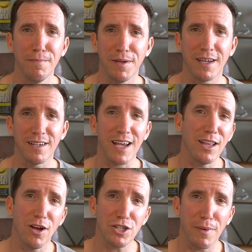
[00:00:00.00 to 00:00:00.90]
because I
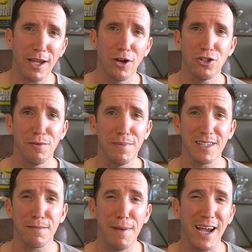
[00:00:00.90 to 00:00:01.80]
launched my coaching
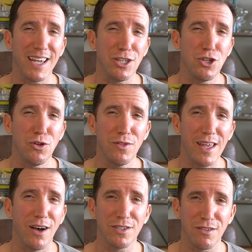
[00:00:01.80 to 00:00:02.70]
business back in
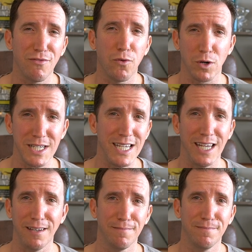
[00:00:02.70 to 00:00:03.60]

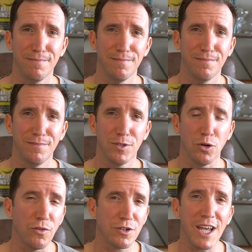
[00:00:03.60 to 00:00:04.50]
2014, so
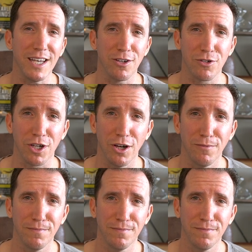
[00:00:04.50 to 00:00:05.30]
over 10 years ago.